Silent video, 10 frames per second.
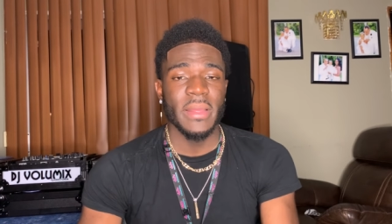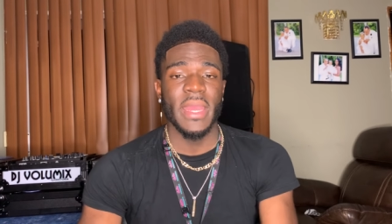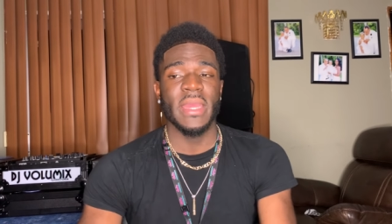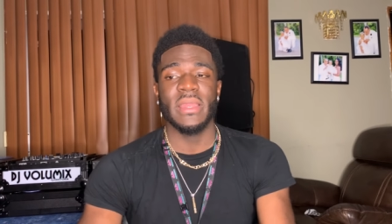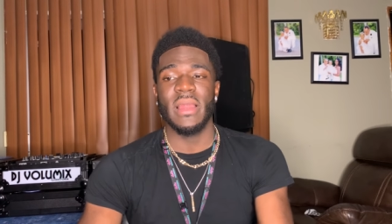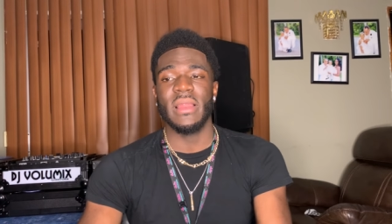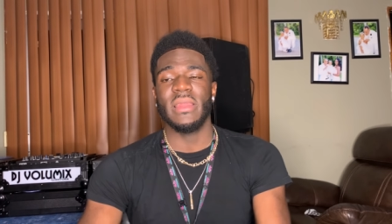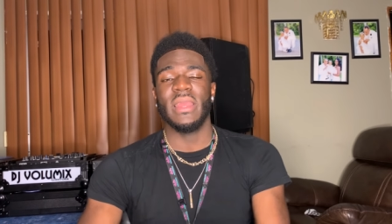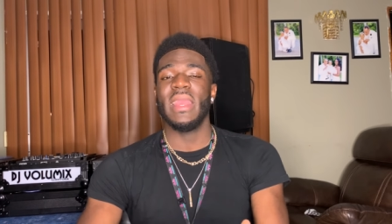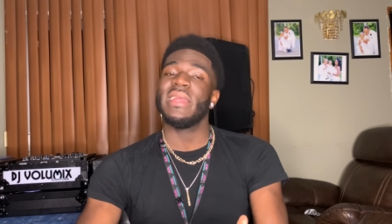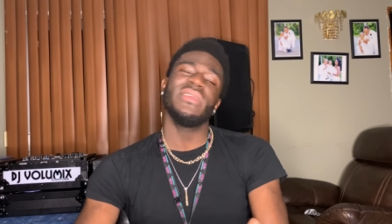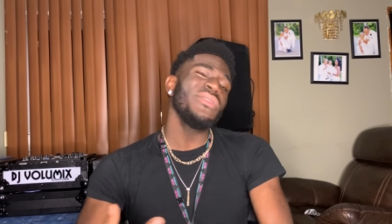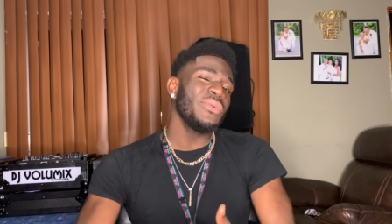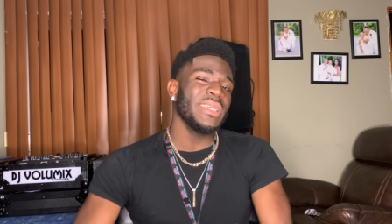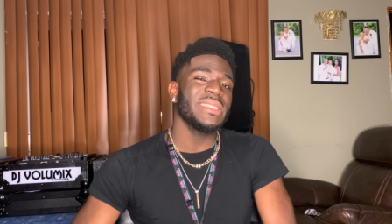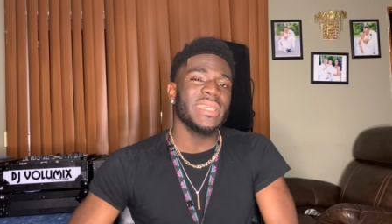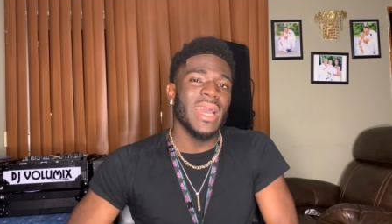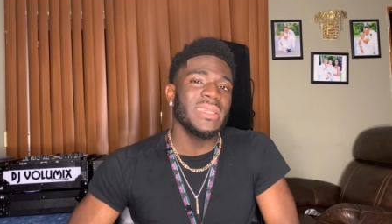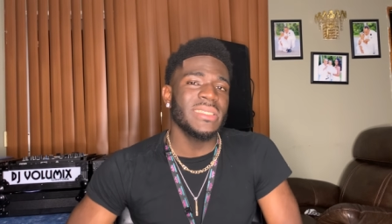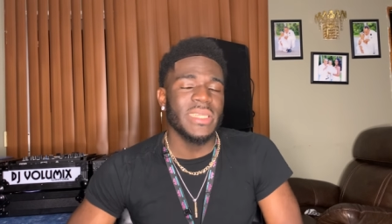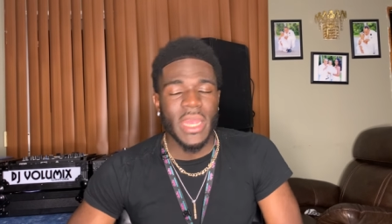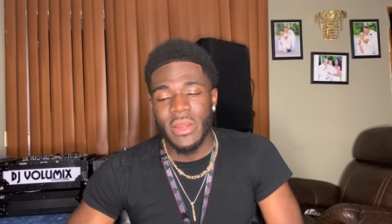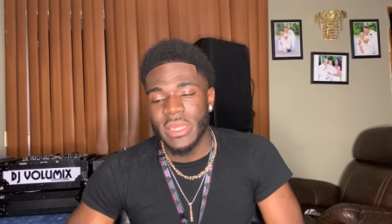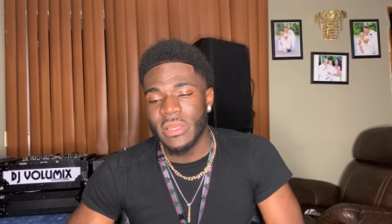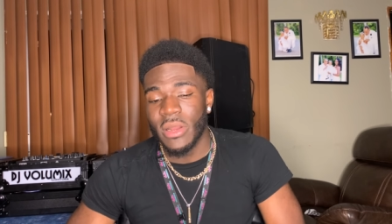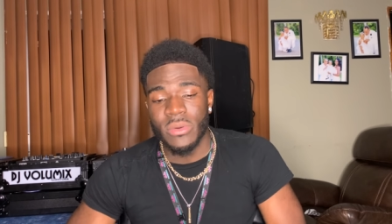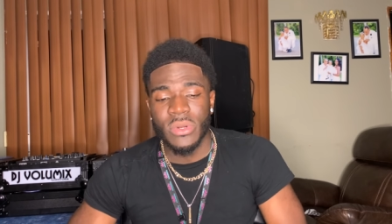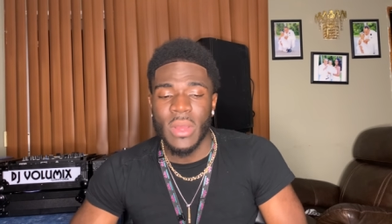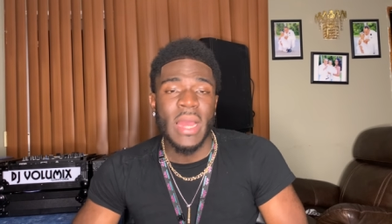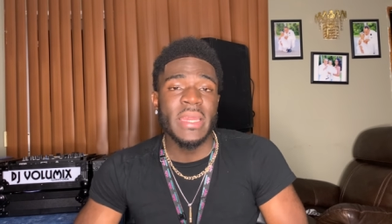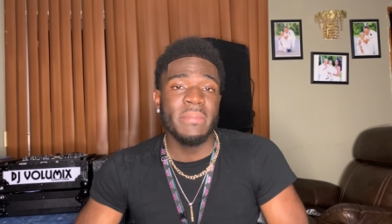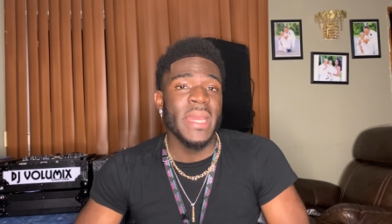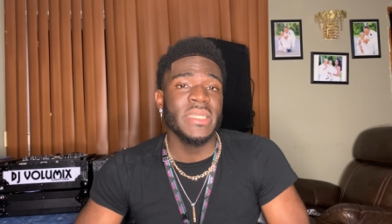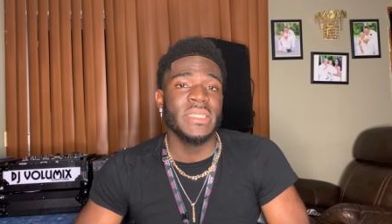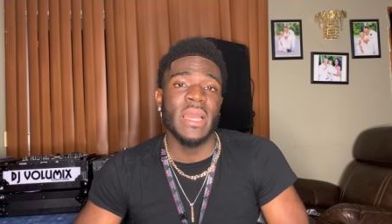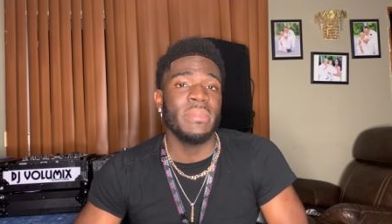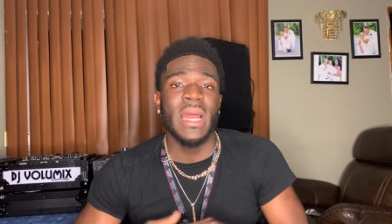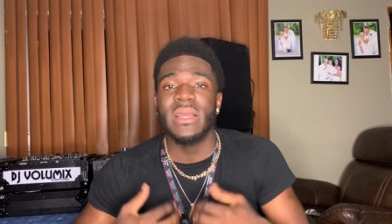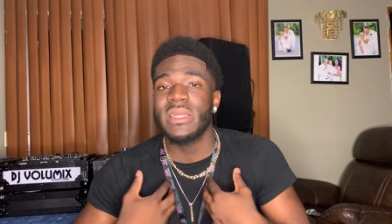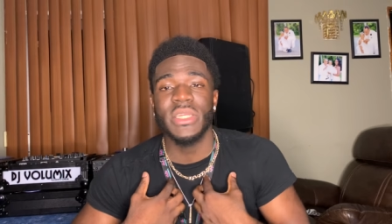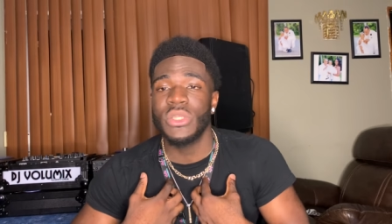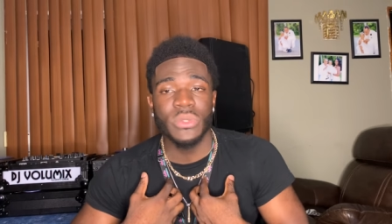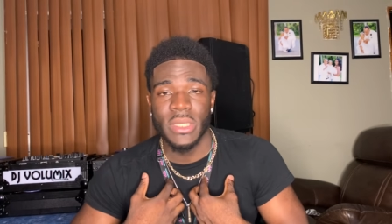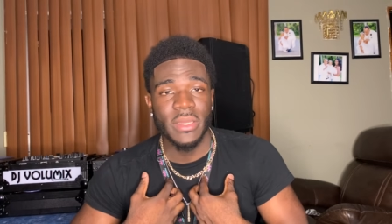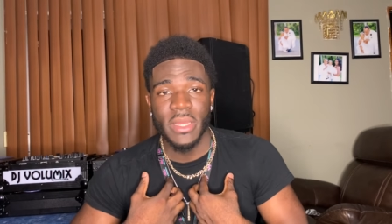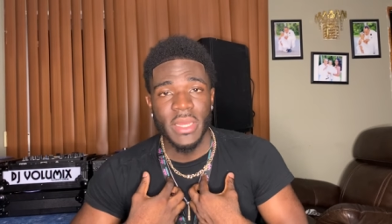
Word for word: And you know, it's kind of scary, you know, I don't know how they manage that, but I couldn't do it.